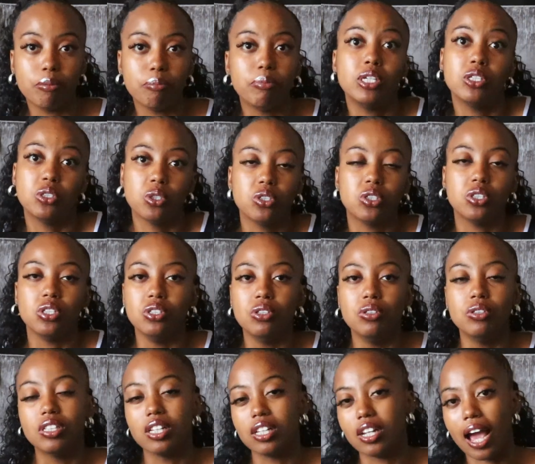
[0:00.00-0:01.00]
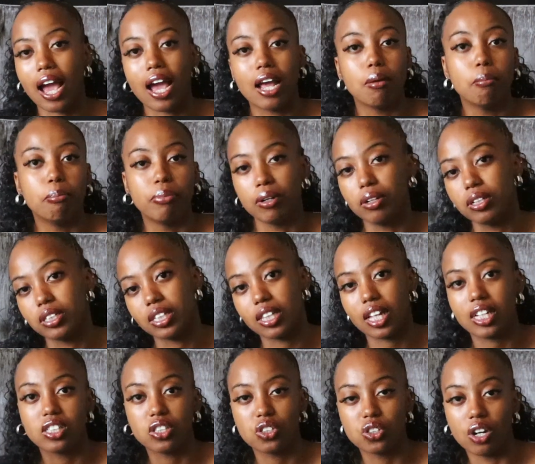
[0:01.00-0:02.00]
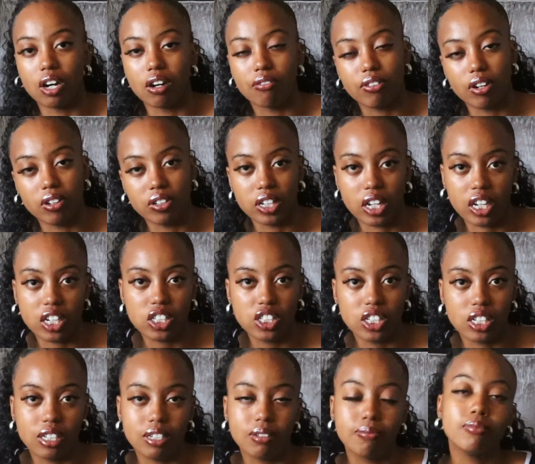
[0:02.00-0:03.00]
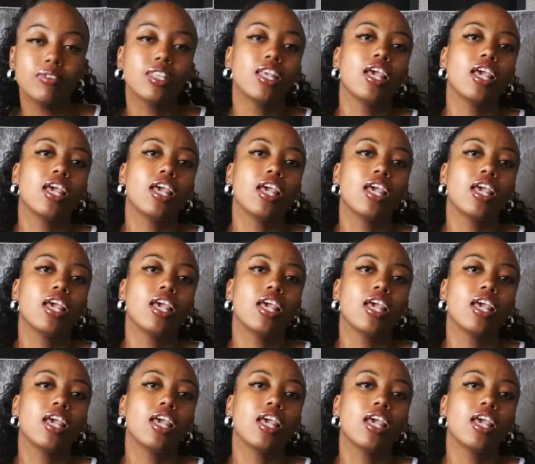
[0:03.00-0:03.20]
be sure to use it and build that strong foundation